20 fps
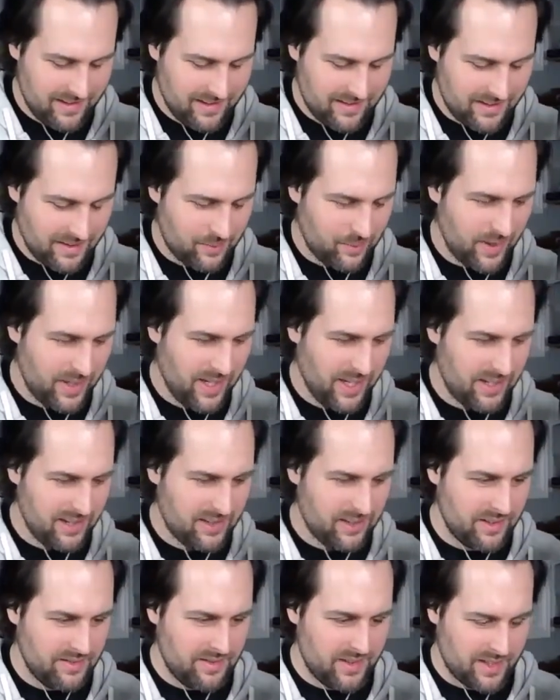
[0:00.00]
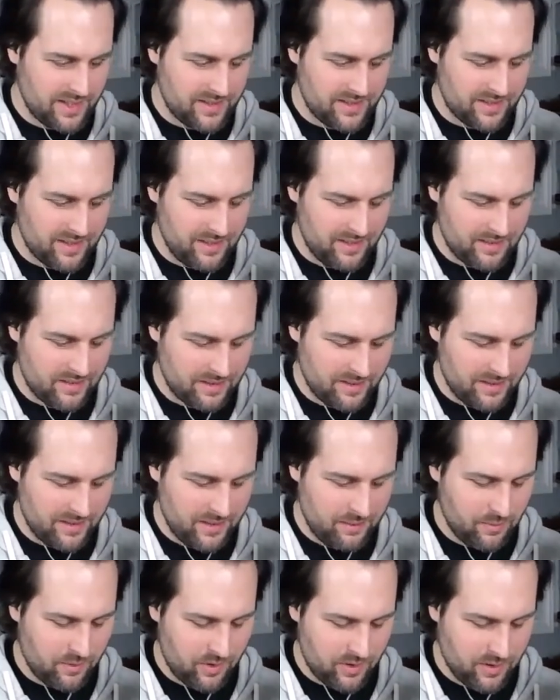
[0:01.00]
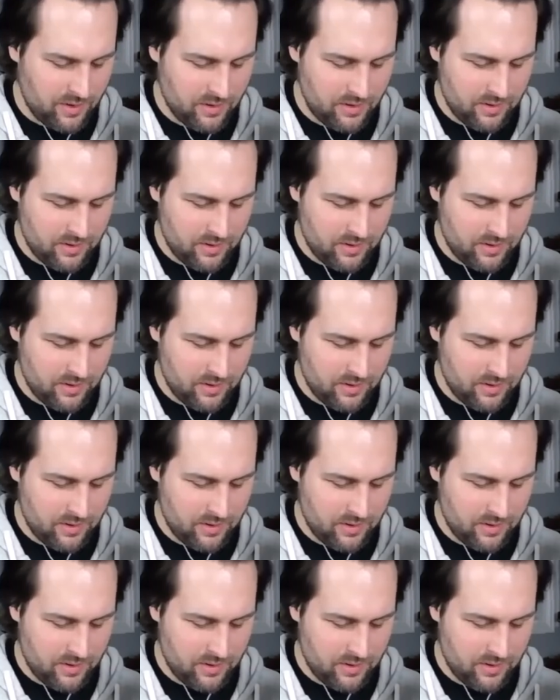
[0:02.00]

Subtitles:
Does White Castle even exist anymore?